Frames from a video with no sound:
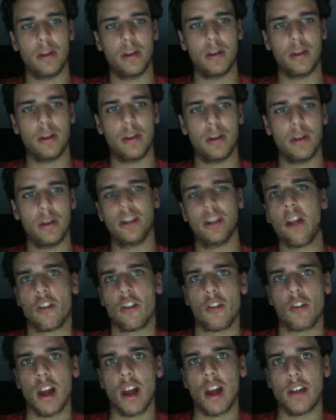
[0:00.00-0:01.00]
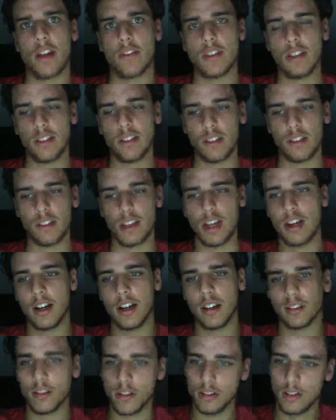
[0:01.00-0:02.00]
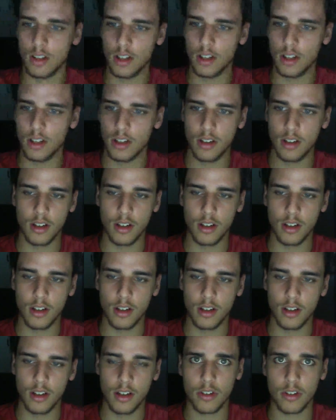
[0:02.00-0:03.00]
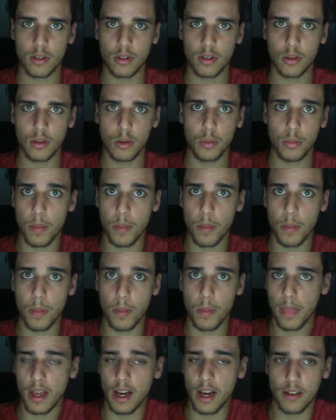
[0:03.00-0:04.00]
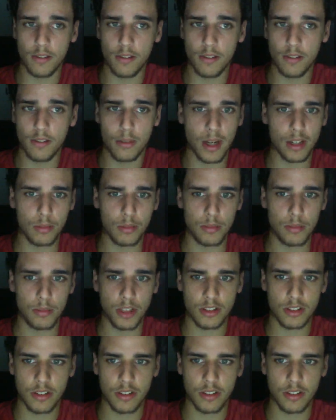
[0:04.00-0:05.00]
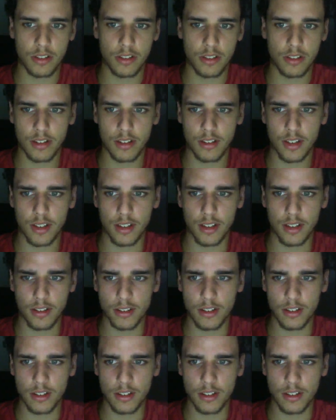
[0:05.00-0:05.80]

will carry on like this, going to a maximum charge of 6.